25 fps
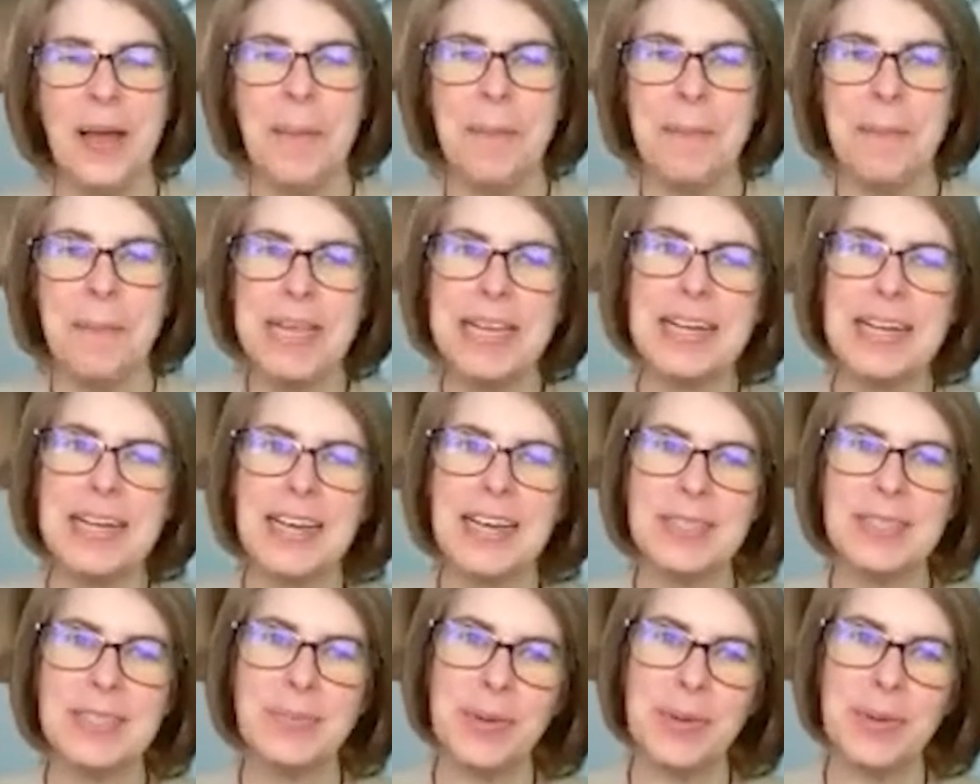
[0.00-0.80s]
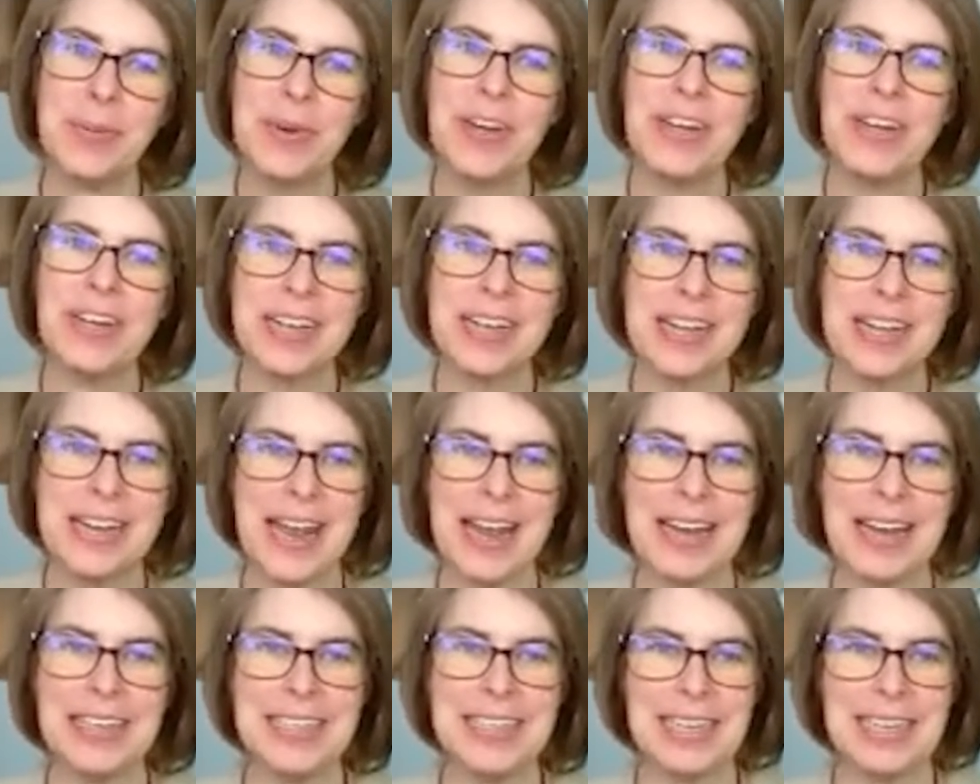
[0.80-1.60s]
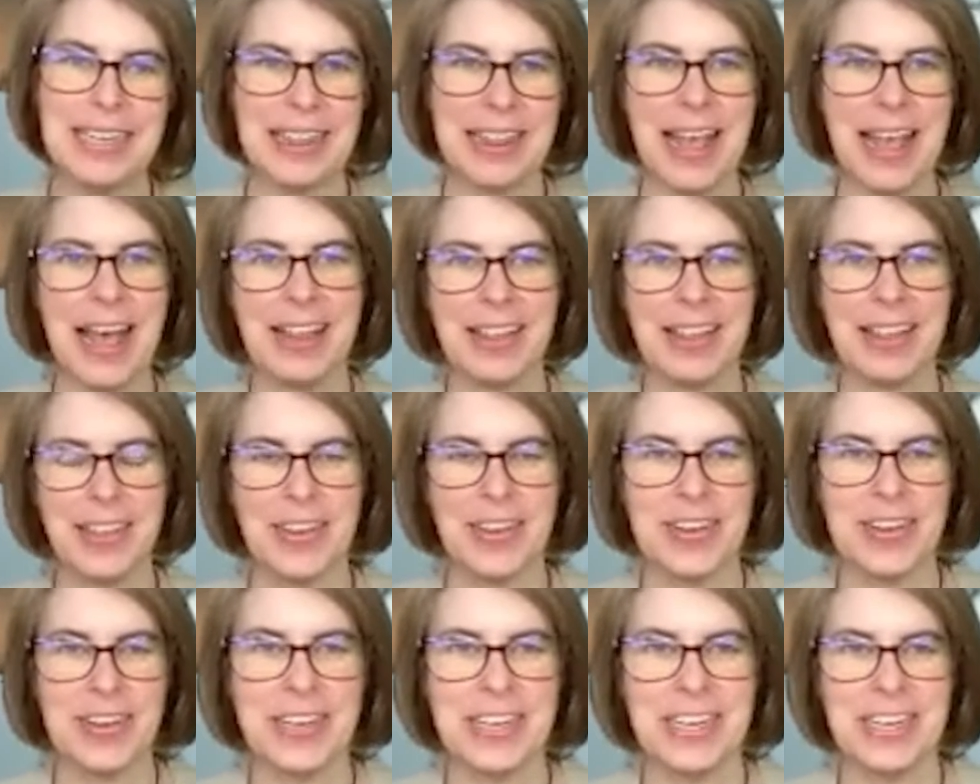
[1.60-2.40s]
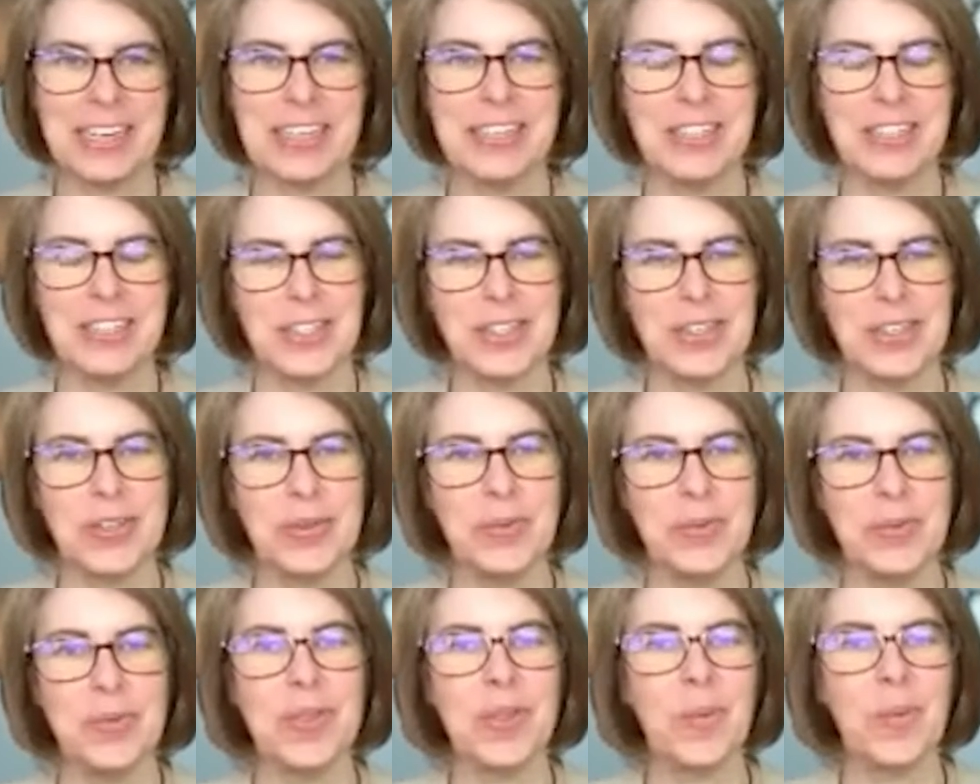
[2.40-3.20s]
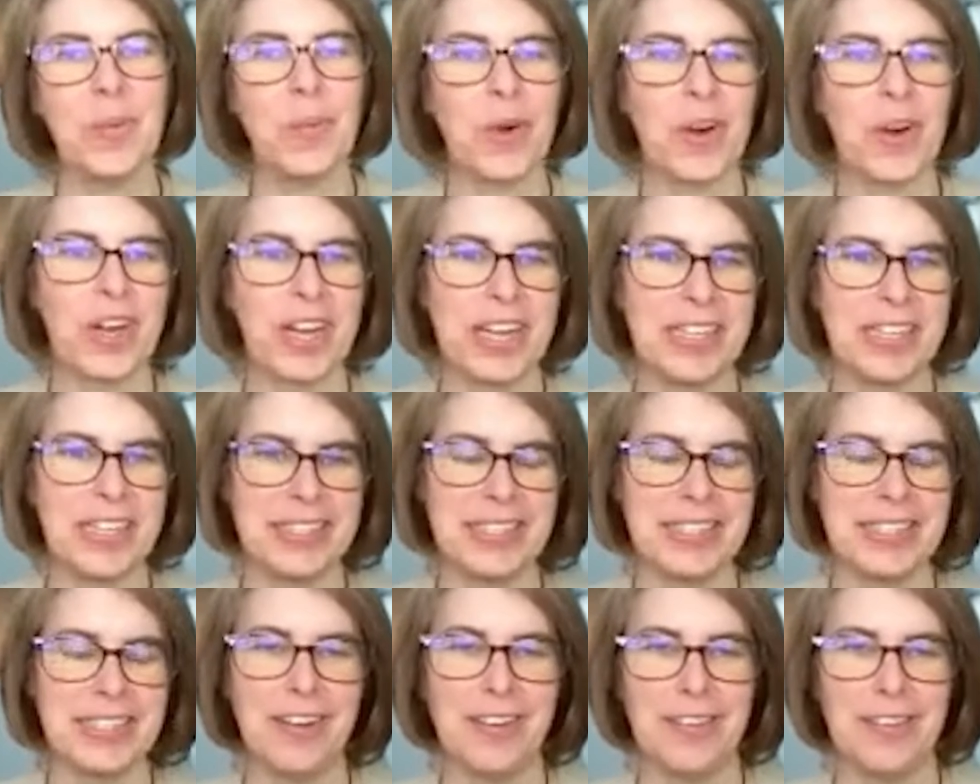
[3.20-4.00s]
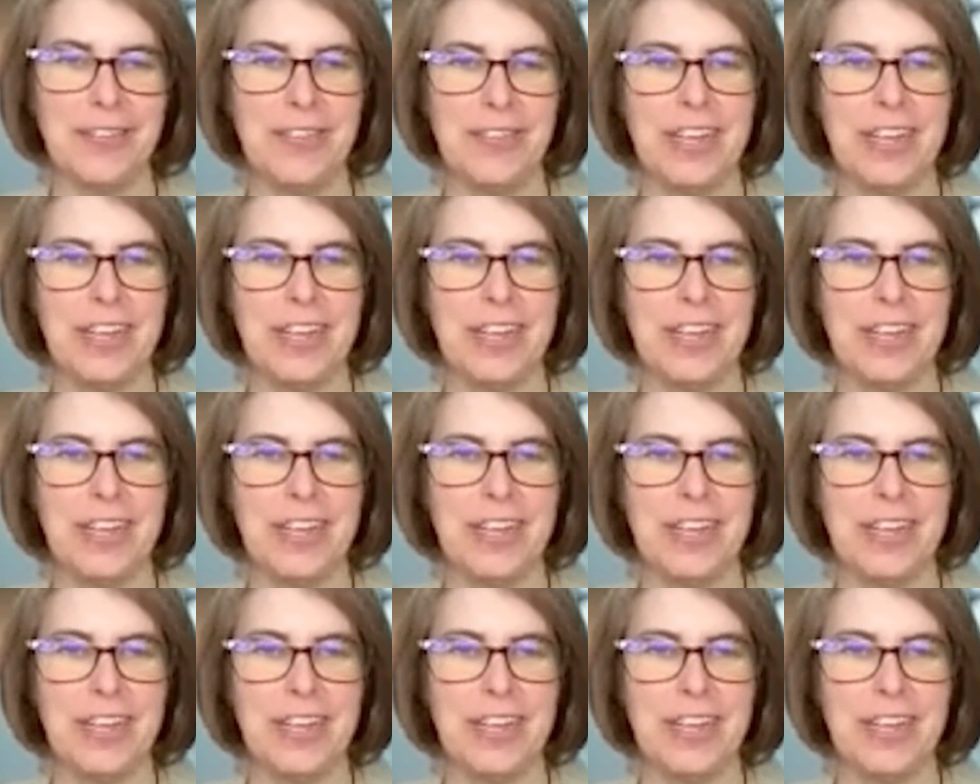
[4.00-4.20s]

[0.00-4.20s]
because we weren't connecting that learning to the work itself.